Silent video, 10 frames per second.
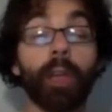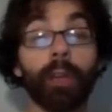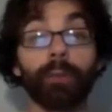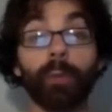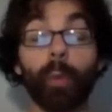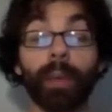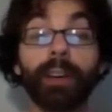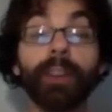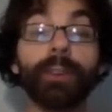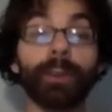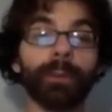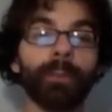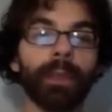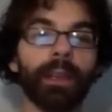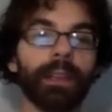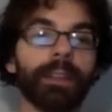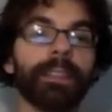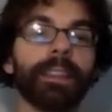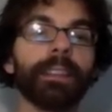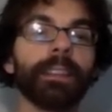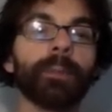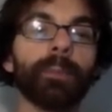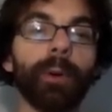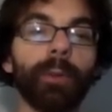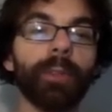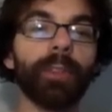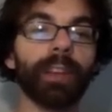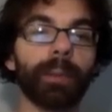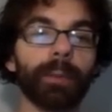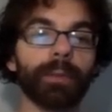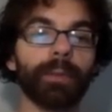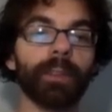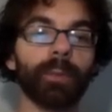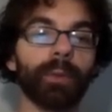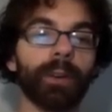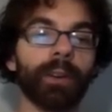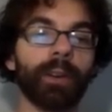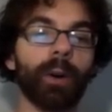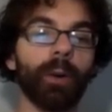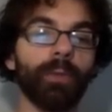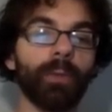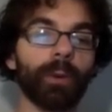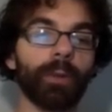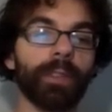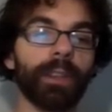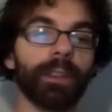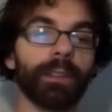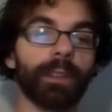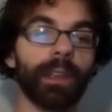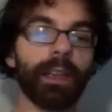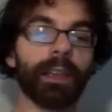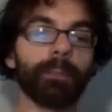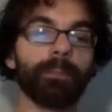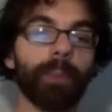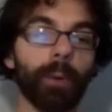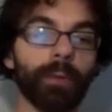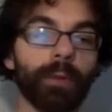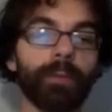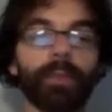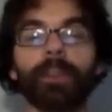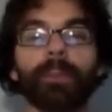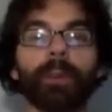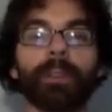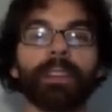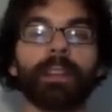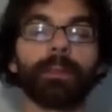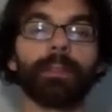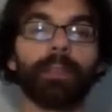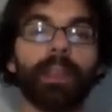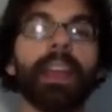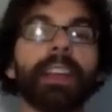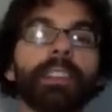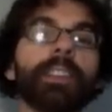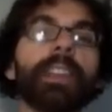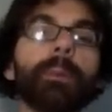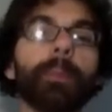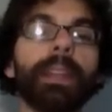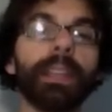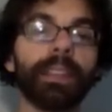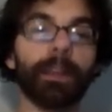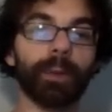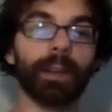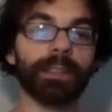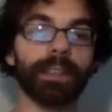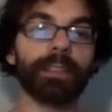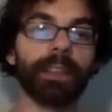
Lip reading: So what we could do is then list both of the neighbors of this board, all 4 of these, and both of this board's neighbors, and just keep repeating that process,